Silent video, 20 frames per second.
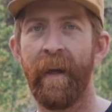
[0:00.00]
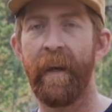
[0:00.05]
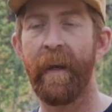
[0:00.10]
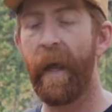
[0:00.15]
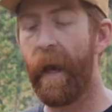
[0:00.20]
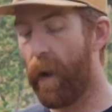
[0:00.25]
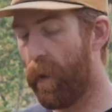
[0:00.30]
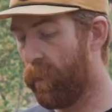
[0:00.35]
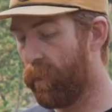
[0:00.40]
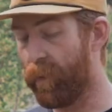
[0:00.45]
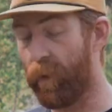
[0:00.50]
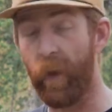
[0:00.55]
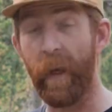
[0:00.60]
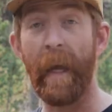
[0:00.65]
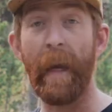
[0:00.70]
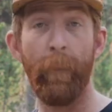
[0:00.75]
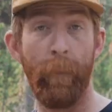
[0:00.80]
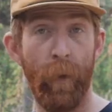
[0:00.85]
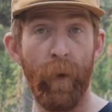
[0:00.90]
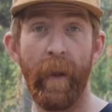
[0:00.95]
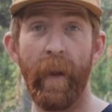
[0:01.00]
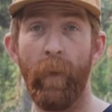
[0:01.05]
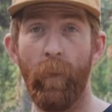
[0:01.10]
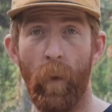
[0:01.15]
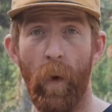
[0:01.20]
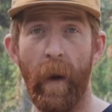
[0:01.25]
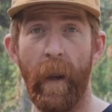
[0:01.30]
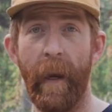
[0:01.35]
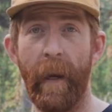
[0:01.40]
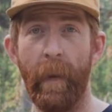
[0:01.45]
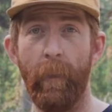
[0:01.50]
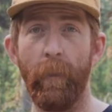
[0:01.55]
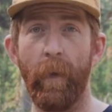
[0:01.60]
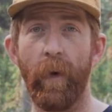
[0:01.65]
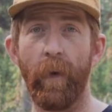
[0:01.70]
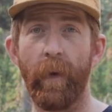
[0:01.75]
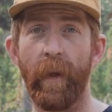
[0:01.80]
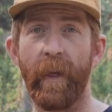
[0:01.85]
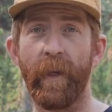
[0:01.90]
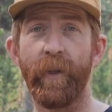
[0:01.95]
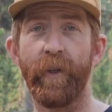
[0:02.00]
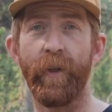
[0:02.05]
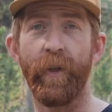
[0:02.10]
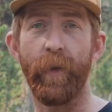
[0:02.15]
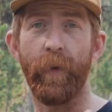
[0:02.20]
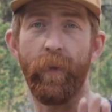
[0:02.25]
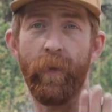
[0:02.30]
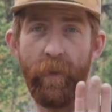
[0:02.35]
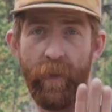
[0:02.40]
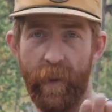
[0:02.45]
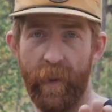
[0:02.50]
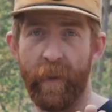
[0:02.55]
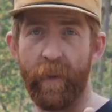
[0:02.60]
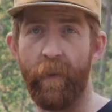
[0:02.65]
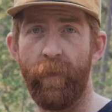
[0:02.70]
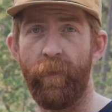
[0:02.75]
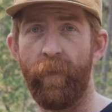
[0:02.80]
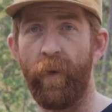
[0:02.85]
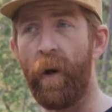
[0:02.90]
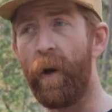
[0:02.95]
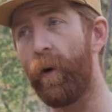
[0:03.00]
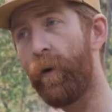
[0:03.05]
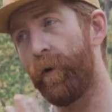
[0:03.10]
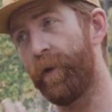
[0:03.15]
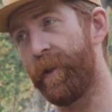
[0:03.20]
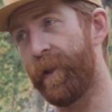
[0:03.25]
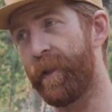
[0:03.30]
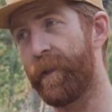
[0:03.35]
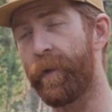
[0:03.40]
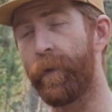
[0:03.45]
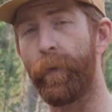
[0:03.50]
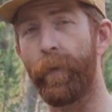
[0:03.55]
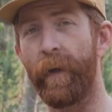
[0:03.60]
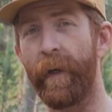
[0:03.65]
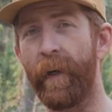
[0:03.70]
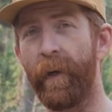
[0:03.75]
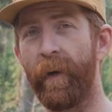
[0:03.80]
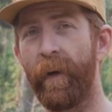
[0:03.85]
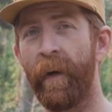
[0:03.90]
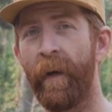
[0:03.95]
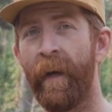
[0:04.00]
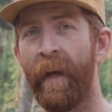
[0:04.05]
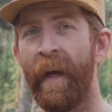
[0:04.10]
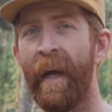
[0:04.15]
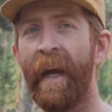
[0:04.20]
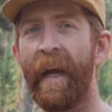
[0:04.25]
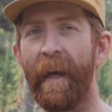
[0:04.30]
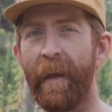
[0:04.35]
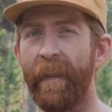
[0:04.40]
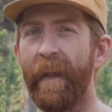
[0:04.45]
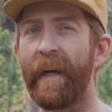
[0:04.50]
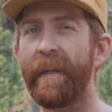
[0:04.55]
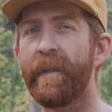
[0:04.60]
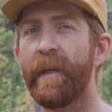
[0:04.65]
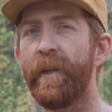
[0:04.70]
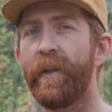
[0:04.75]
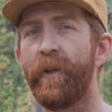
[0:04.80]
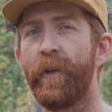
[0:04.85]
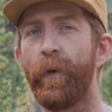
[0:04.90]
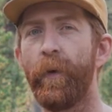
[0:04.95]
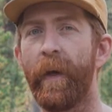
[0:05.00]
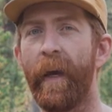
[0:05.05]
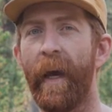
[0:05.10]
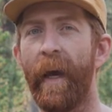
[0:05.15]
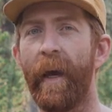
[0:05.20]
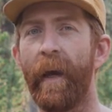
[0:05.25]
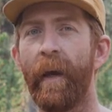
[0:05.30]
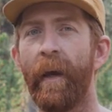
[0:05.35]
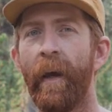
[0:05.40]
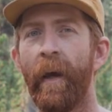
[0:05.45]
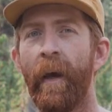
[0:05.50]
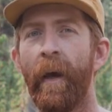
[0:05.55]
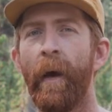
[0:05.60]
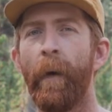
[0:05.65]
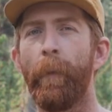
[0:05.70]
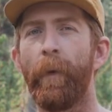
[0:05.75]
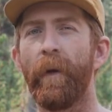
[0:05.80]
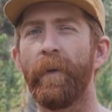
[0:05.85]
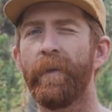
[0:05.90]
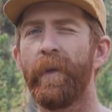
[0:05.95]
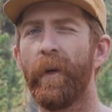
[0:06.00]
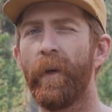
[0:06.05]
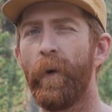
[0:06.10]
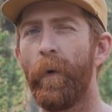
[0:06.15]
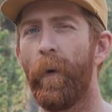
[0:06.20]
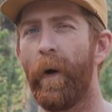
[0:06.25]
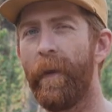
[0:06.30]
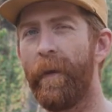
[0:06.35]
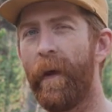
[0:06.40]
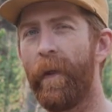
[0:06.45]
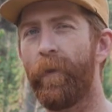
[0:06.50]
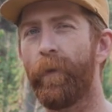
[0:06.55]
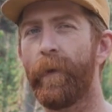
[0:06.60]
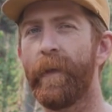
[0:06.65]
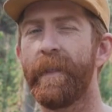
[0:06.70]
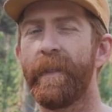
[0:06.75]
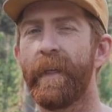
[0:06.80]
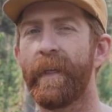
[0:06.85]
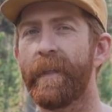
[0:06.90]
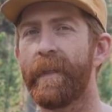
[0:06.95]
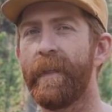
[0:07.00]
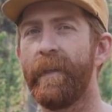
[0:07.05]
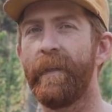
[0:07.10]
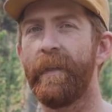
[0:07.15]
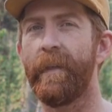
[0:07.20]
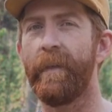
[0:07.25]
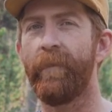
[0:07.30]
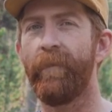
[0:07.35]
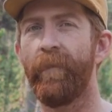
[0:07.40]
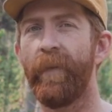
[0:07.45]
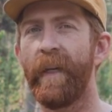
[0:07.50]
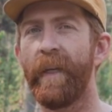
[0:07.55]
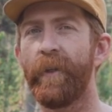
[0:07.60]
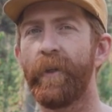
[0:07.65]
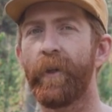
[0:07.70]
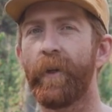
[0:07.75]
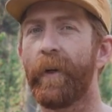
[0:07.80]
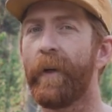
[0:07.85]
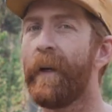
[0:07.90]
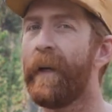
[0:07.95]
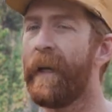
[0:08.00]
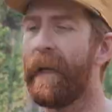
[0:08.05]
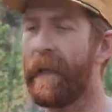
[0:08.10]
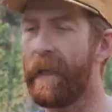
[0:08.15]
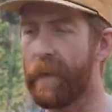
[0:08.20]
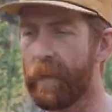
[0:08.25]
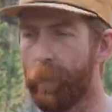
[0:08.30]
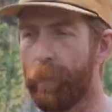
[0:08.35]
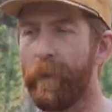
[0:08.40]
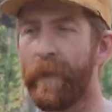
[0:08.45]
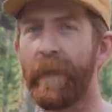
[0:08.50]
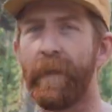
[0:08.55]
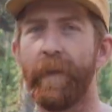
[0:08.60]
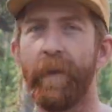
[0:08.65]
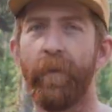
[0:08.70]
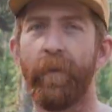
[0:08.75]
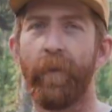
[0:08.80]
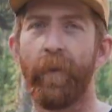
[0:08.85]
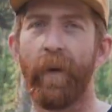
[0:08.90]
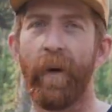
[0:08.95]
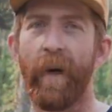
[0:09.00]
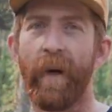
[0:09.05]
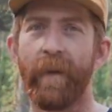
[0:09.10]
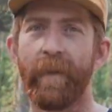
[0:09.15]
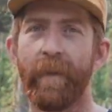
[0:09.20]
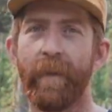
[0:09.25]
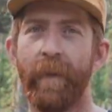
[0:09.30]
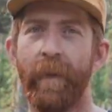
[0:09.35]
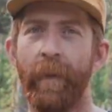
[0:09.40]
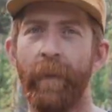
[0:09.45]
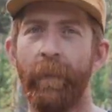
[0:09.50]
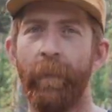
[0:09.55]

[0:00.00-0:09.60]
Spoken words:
Now, you can put it in 180 mode and shoot just the front or just the rear, and that's at 2K, but I'll tell you why that 360 feature is a big deal for us.